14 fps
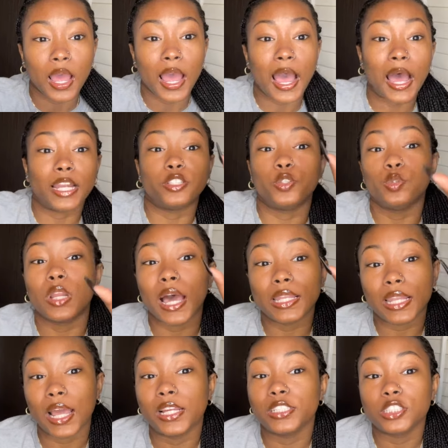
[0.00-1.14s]
I do not
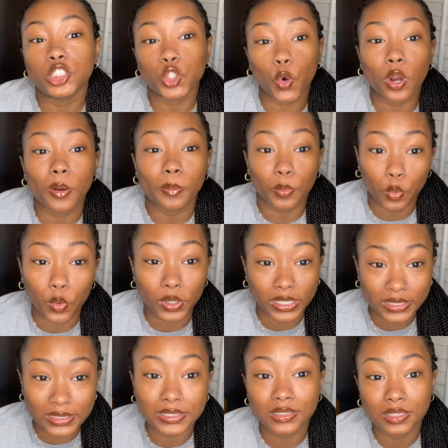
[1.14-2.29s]
like short
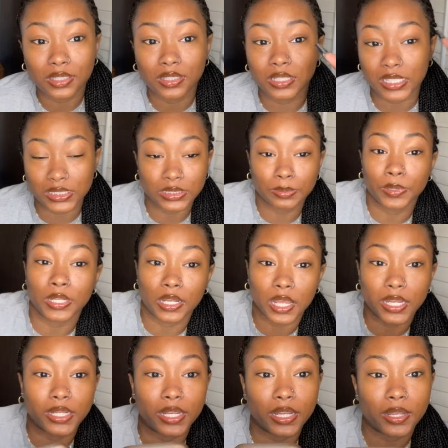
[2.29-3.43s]
boys. Let's put it like
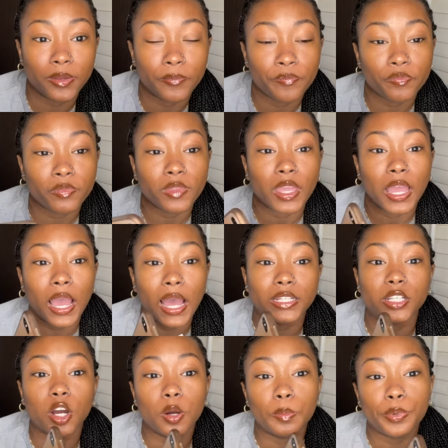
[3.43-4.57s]
that. I
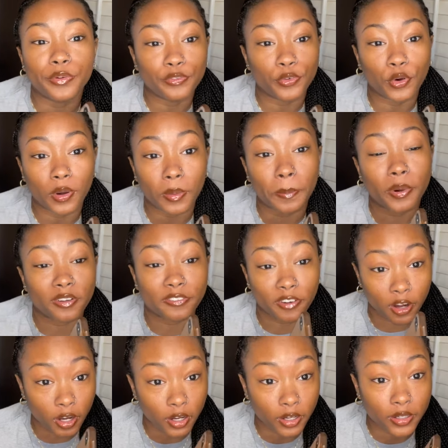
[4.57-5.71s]
don't
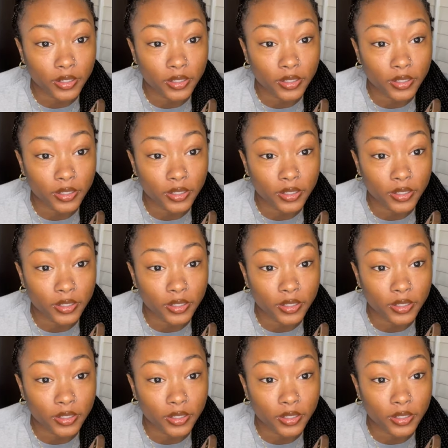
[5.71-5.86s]
prefer,